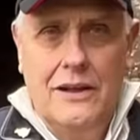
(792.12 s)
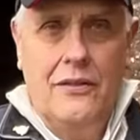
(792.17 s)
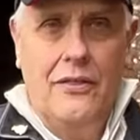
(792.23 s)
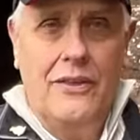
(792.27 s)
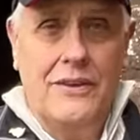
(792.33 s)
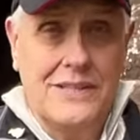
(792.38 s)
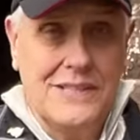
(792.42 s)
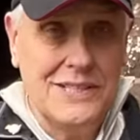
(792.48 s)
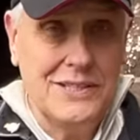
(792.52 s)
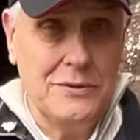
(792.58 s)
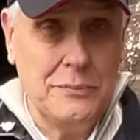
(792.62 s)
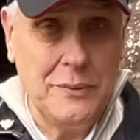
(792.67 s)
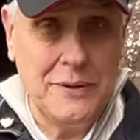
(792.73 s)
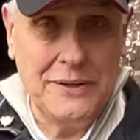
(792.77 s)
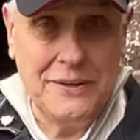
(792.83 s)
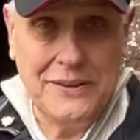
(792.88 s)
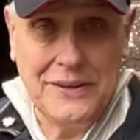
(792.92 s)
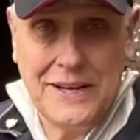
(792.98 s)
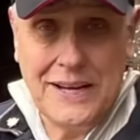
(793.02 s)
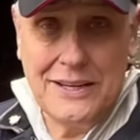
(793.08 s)
This is a bit
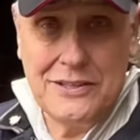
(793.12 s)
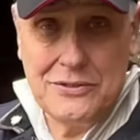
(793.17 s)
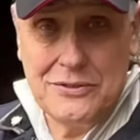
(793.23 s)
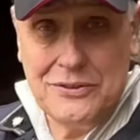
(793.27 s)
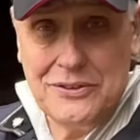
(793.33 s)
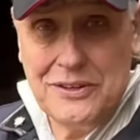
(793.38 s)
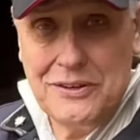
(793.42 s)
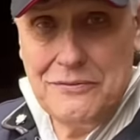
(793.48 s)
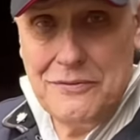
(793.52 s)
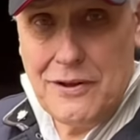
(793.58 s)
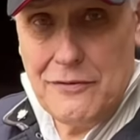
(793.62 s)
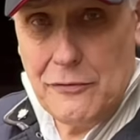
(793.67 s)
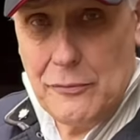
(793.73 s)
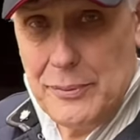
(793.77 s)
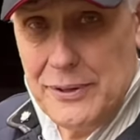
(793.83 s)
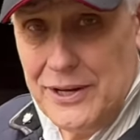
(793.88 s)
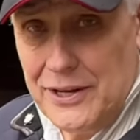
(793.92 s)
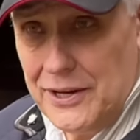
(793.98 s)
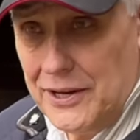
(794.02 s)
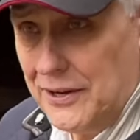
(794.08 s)
of the castle that I've never
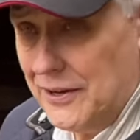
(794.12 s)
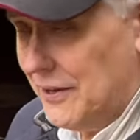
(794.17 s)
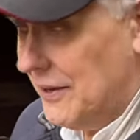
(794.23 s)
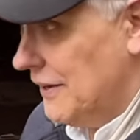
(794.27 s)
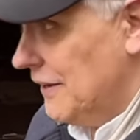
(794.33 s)
been in,